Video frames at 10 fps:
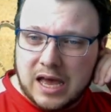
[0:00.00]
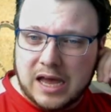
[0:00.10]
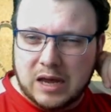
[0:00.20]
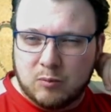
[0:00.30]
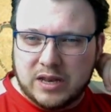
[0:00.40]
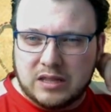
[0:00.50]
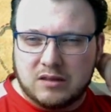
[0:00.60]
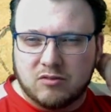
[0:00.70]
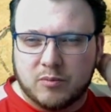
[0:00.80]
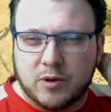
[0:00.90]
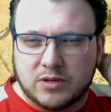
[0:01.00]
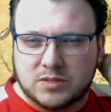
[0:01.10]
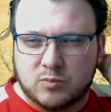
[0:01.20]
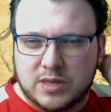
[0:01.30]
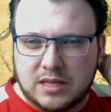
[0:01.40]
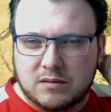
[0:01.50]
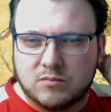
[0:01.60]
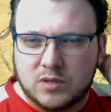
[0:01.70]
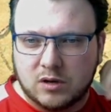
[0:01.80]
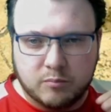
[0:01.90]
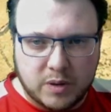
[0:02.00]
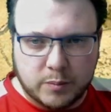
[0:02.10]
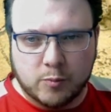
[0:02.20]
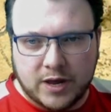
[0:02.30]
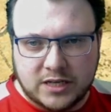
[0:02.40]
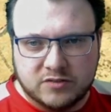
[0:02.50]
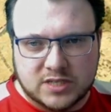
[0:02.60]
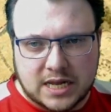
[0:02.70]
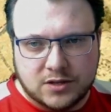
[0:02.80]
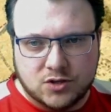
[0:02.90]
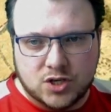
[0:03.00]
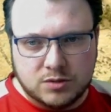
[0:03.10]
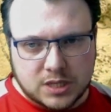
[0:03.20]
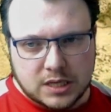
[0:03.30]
when your opponent's within, minimum range for stand and shoot.